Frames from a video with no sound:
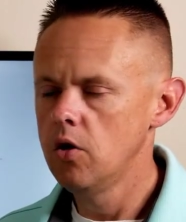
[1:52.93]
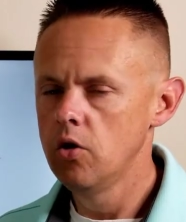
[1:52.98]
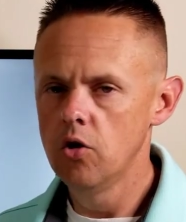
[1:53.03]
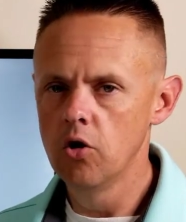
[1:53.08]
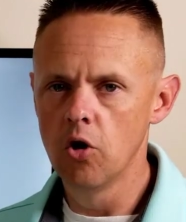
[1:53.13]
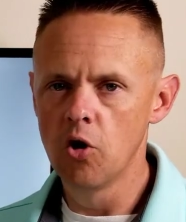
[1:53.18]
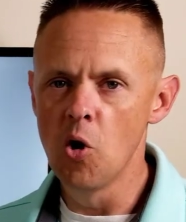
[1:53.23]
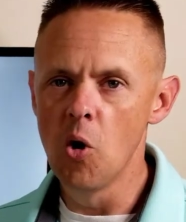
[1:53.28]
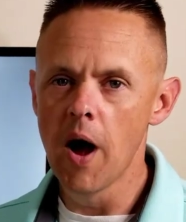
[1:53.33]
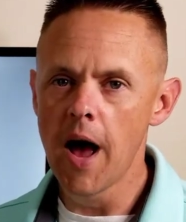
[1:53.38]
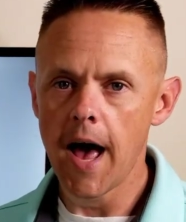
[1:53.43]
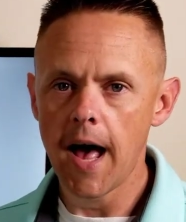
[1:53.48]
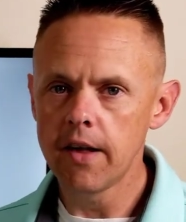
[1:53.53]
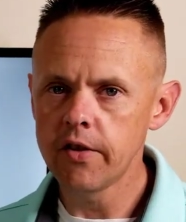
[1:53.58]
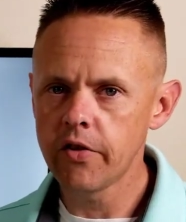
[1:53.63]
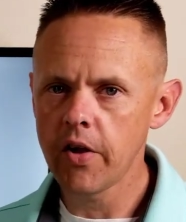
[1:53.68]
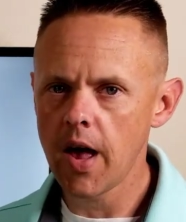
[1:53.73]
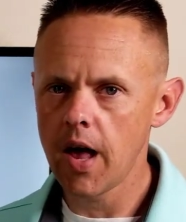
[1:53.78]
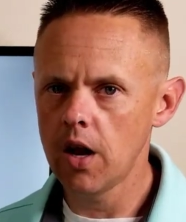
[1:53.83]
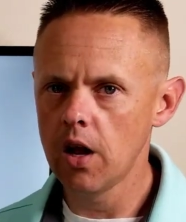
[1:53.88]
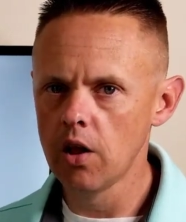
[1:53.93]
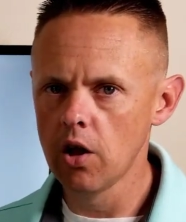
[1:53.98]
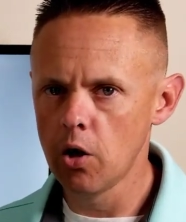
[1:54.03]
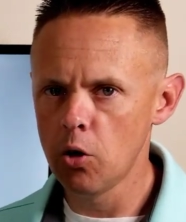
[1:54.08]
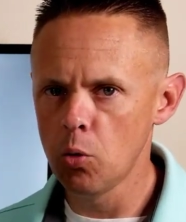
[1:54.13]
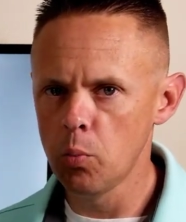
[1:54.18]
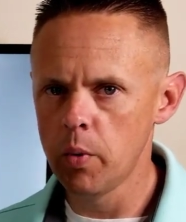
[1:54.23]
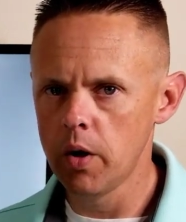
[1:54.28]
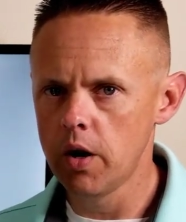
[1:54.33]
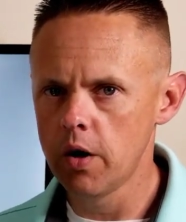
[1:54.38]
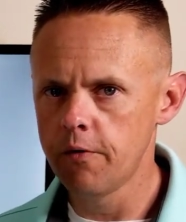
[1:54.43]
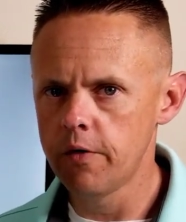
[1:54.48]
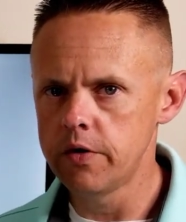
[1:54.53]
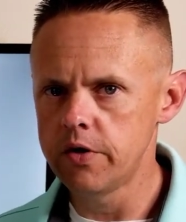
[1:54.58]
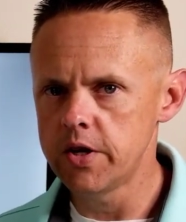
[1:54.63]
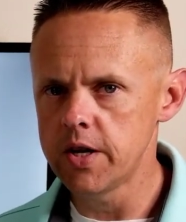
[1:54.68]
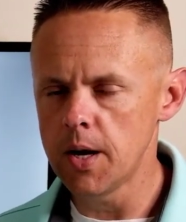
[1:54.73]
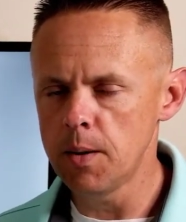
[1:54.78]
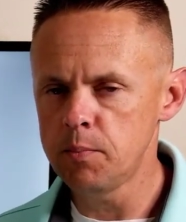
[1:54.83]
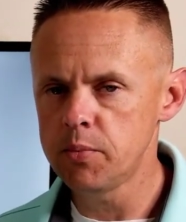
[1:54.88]
Google has had a little bit of a
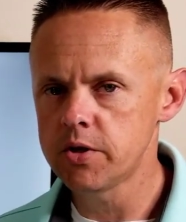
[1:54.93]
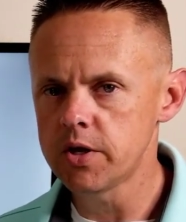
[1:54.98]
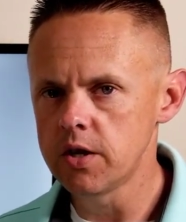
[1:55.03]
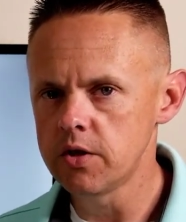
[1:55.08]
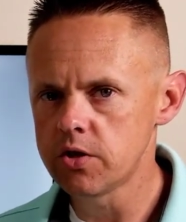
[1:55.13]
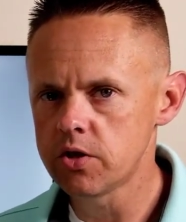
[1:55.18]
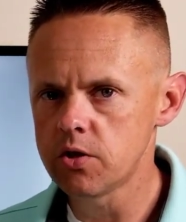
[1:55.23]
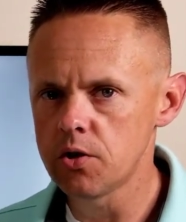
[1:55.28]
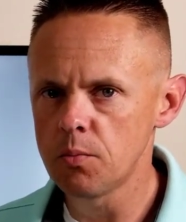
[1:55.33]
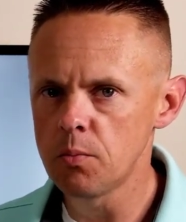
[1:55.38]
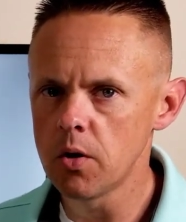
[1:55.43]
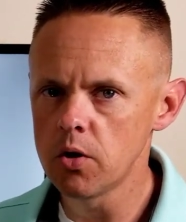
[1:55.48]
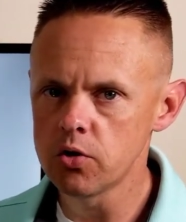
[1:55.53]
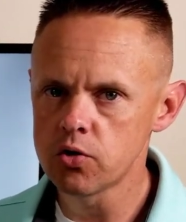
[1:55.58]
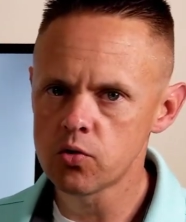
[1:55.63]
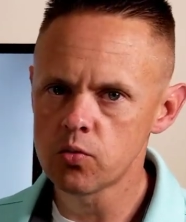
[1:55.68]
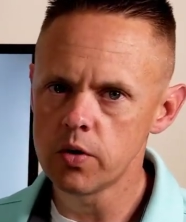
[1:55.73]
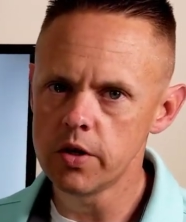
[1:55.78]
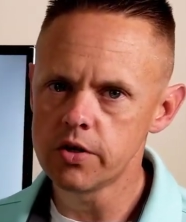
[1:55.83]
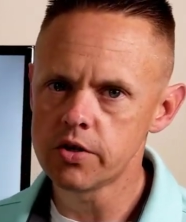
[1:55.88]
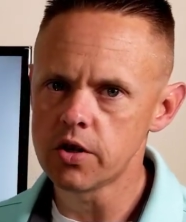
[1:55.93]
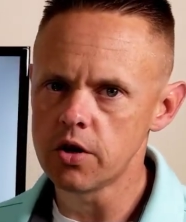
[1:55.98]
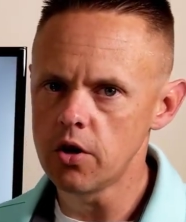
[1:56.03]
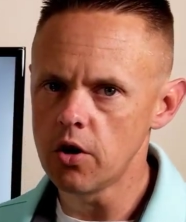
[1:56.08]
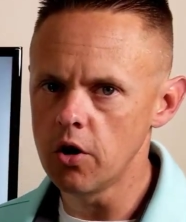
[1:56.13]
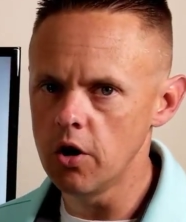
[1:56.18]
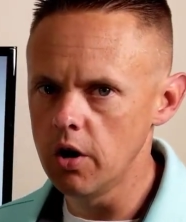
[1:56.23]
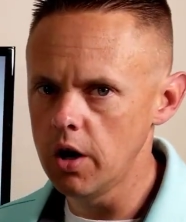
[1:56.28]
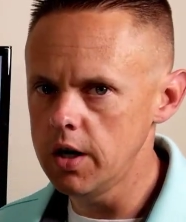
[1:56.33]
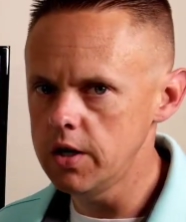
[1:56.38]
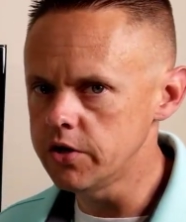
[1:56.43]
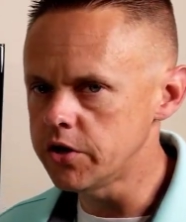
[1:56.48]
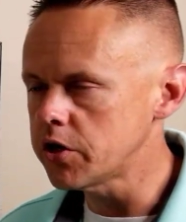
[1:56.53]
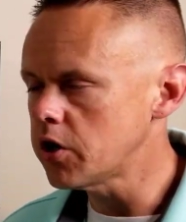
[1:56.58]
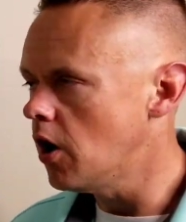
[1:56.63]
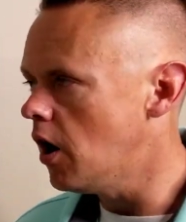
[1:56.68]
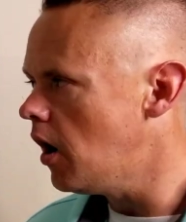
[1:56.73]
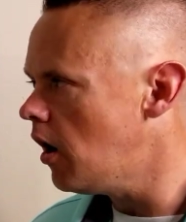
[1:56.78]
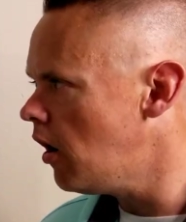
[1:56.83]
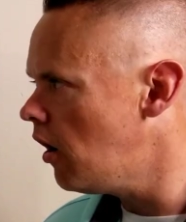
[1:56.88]
dip since their most recent earnings
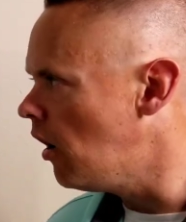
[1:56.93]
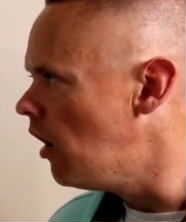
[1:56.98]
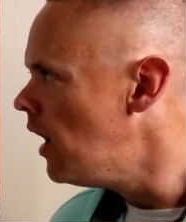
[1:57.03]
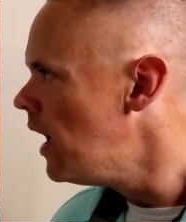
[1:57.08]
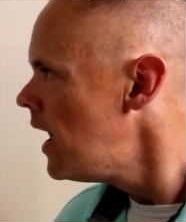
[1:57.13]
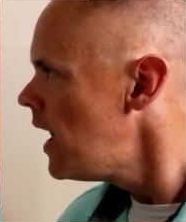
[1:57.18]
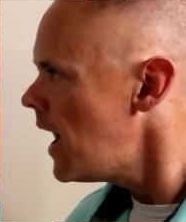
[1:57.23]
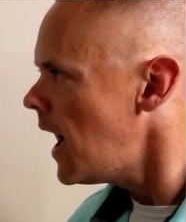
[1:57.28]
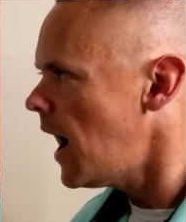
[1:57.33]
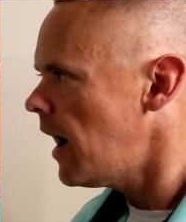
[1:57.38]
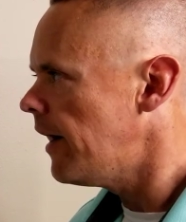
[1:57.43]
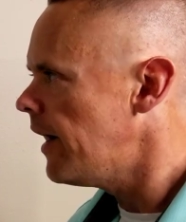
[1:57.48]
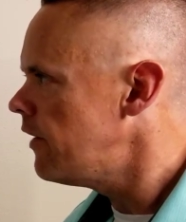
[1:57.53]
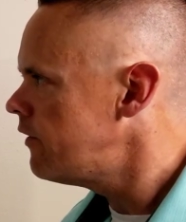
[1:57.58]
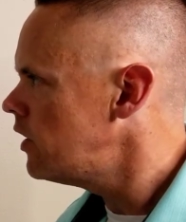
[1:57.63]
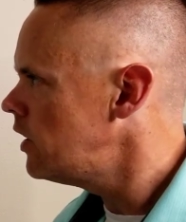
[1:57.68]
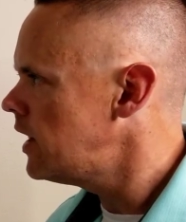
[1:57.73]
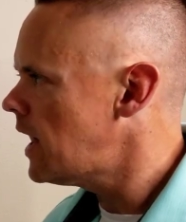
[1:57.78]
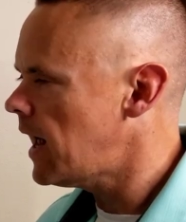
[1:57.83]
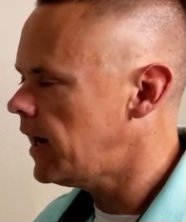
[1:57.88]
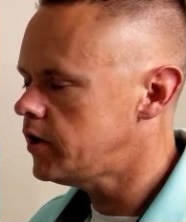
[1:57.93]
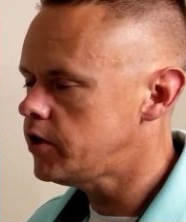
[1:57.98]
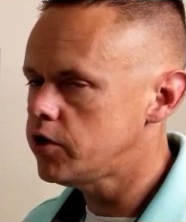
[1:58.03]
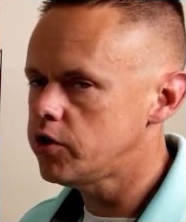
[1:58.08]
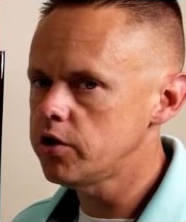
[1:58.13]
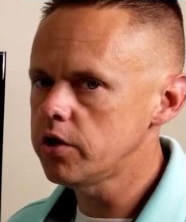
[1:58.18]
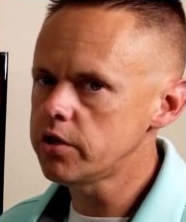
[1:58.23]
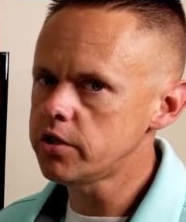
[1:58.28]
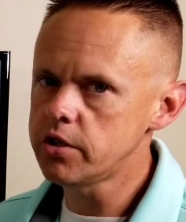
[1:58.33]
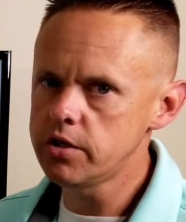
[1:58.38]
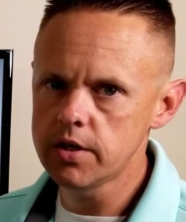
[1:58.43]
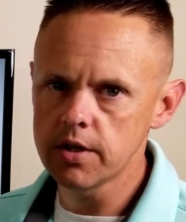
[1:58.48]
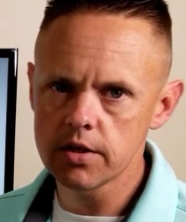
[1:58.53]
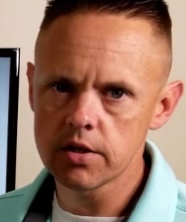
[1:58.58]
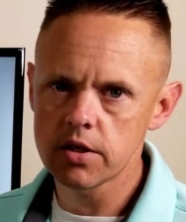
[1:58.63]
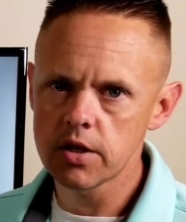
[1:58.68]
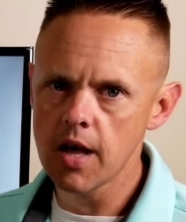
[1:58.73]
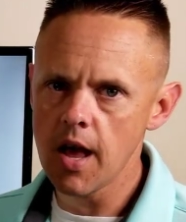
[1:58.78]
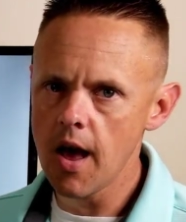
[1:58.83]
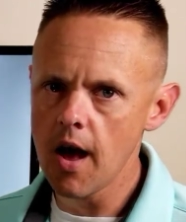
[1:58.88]
call. However, that's just
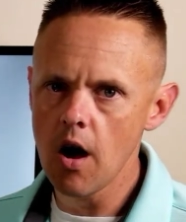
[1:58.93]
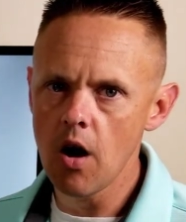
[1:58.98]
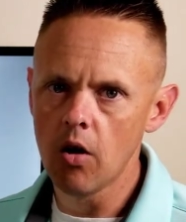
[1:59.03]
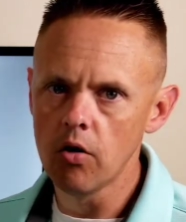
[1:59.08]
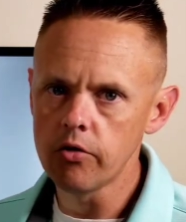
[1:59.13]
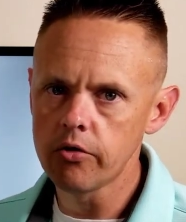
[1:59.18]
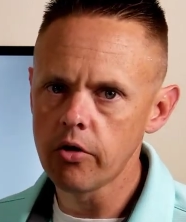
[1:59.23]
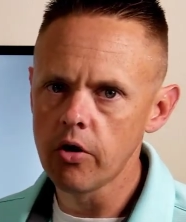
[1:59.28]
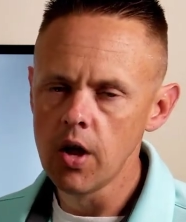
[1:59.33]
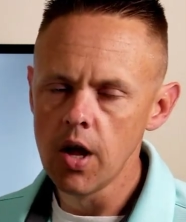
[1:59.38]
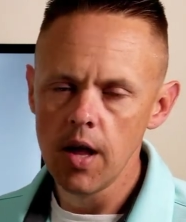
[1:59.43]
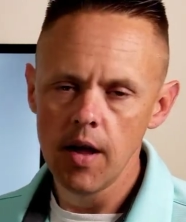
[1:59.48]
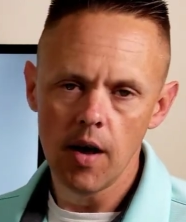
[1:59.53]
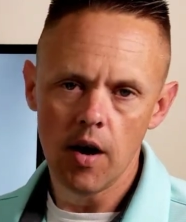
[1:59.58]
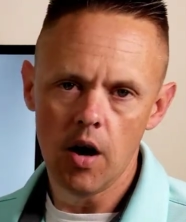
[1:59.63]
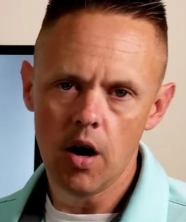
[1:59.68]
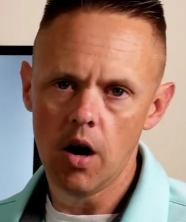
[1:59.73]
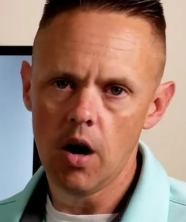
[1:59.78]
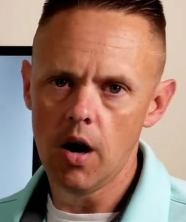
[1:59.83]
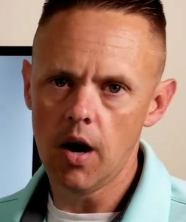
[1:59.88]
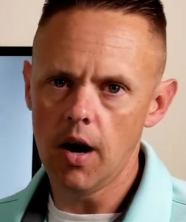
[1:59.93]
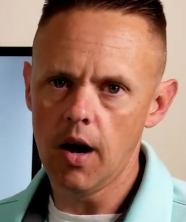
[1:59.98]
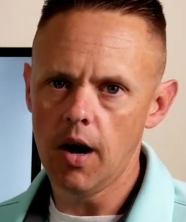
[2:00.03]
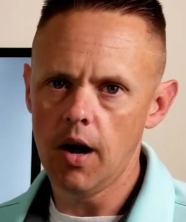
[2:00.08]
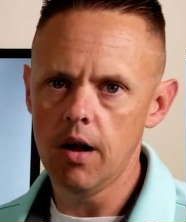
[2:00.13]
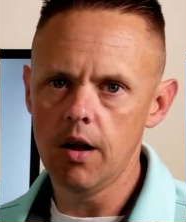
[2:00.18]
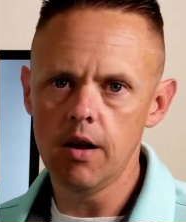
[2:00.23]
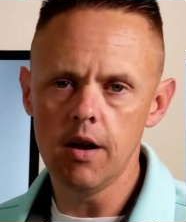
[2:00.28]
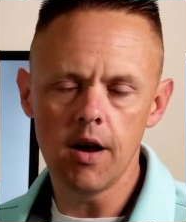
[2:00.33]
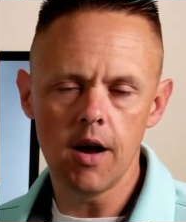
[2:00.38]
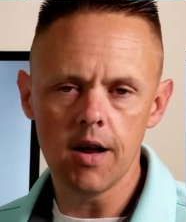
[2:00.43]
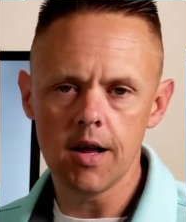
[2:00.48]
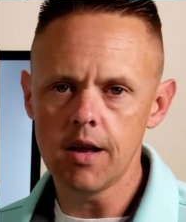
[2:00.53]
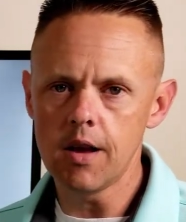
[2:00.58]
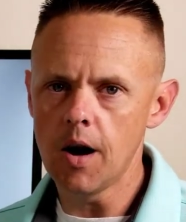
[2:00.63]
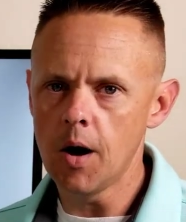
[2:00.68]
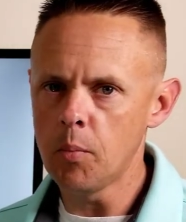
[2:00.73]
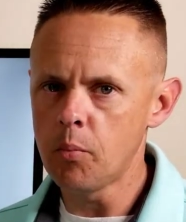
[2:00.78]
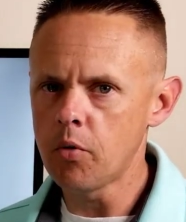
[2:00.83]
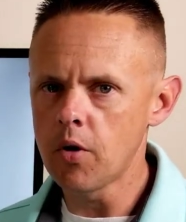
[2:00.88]
discount on
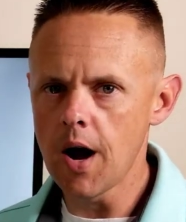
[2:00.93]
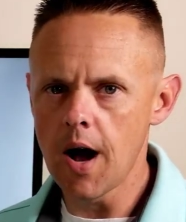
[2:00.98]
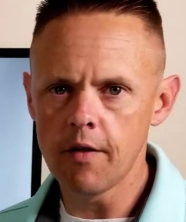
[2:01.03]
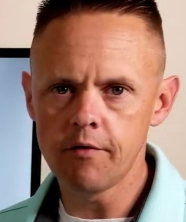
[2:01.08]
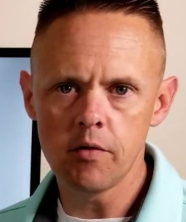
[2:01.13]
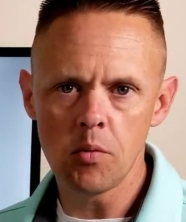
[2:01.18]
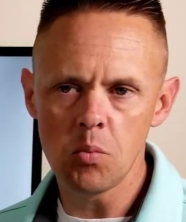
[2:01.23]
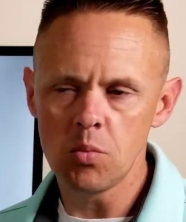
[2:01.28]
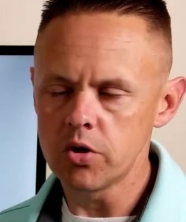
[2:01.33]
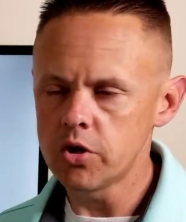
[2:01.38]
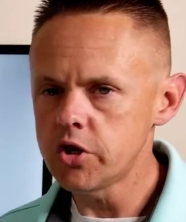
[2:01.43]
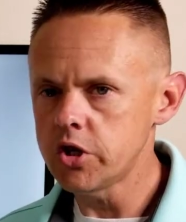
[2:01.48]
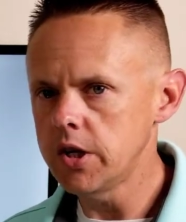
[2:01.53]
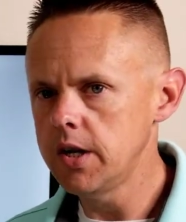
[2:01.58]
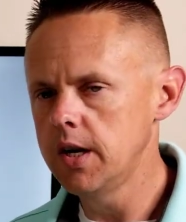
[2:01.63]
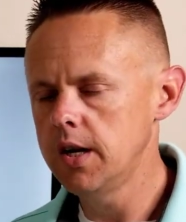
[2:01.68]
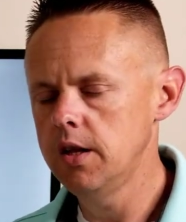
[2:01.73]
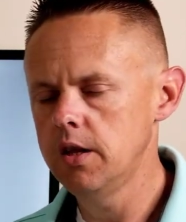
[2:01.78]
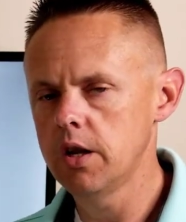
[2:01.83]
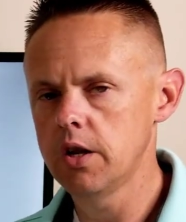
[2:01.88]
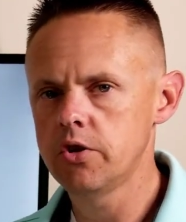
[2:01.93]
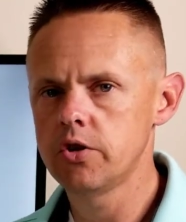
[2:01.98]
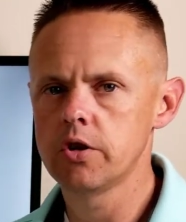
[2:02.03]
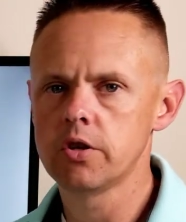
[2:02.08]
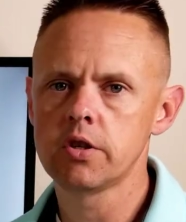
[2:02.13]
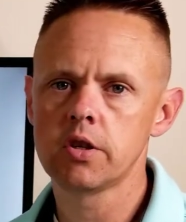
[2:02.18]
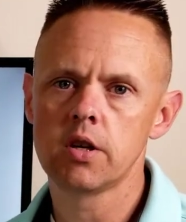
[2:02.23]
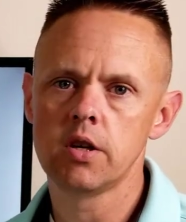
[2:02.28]
a profit machine that just